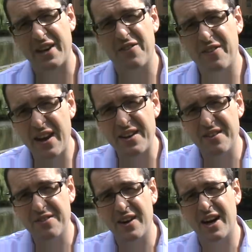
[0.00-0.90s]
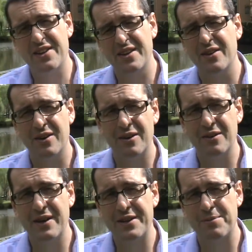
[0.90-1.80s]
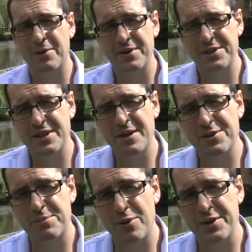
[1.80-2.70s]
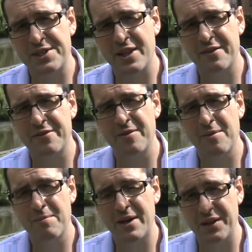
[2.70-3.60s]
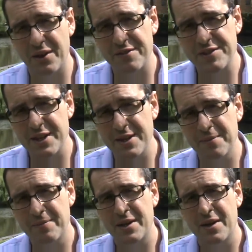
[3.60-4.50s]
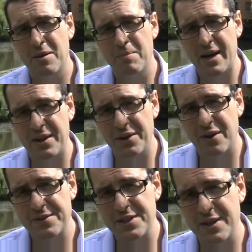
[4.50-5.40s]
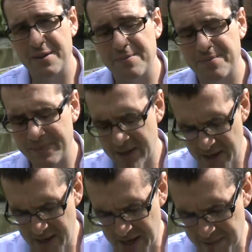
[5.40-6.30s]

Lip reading: founding father of anthropology, and that was Bronislaw Malinovski. Now,